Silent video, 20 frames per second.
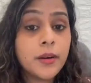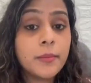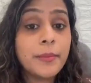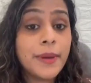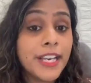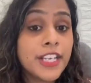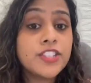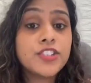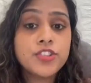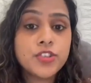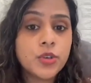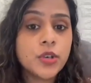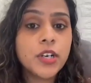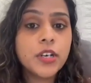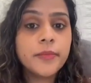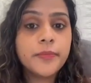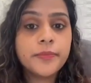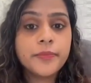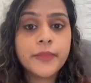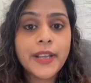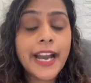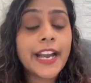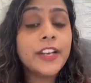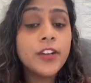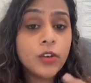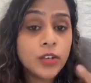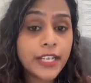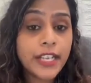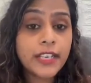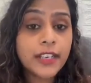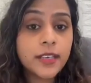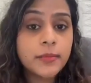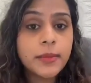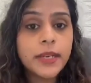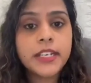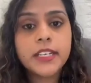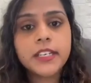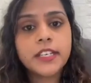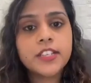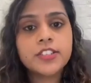make sure, and you're taking
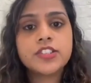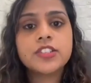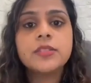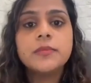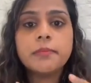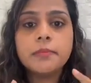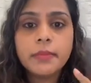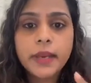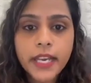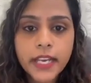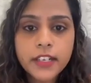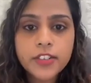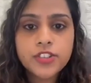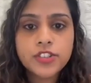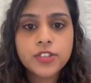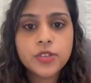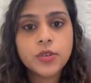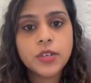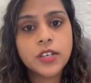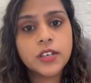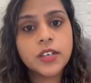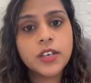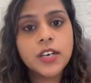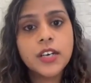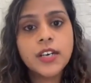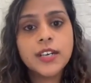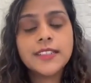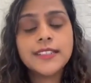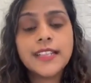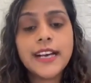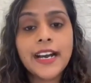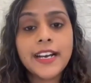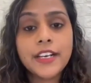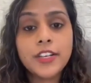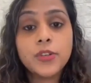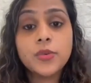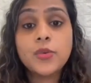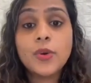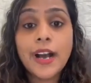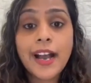medication, make sure that
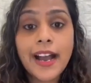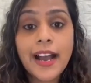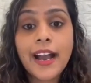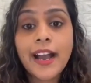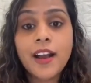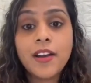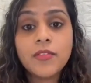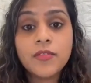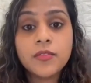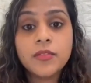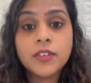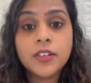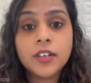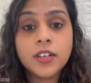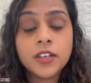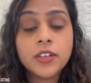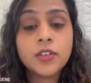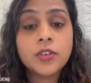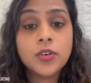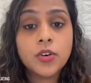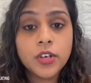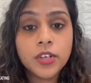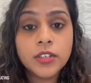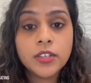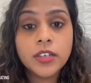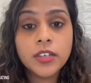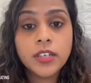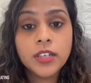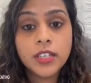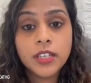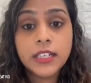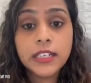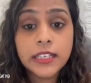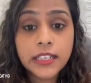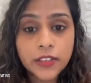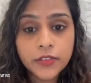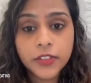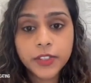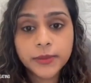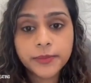you have a good
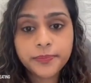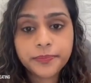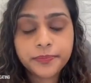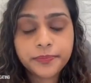liver.